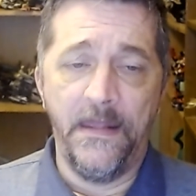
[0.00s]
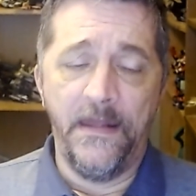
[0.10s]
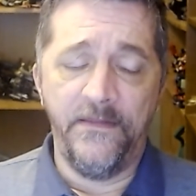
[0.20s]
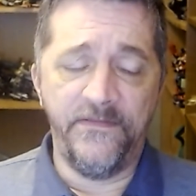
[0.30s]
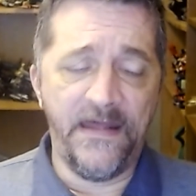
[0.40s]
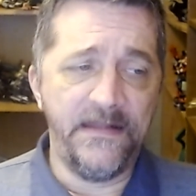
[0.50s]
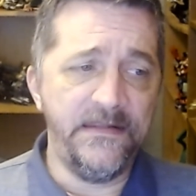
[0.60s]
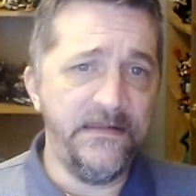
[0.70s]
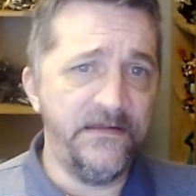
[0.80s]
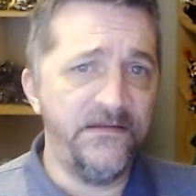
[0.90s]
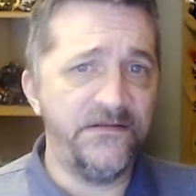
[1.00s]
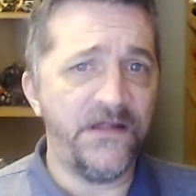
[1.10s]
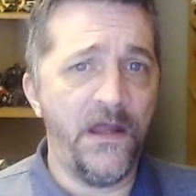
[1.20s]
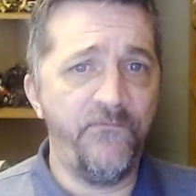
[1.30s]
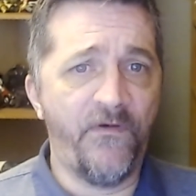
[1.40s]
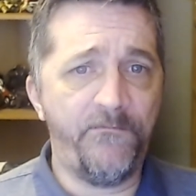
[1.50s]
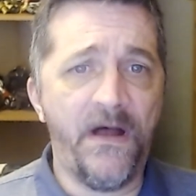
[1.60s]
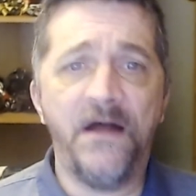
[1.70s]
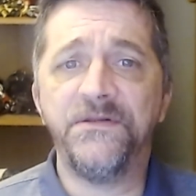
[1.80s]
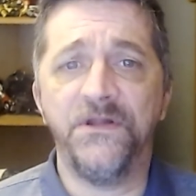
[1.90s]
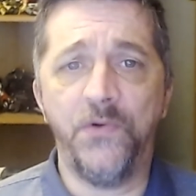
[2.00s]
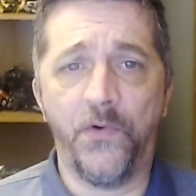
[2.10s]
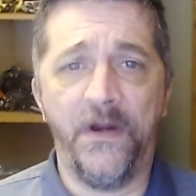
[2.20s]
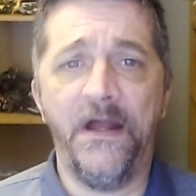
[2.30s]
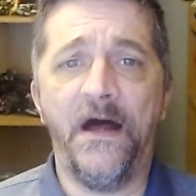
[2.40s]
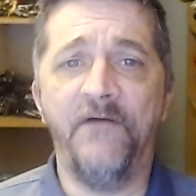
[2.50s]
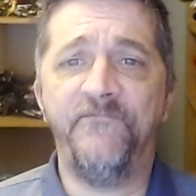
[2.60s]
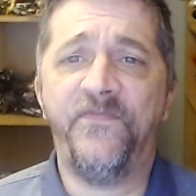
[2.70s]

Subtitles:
that is a repository of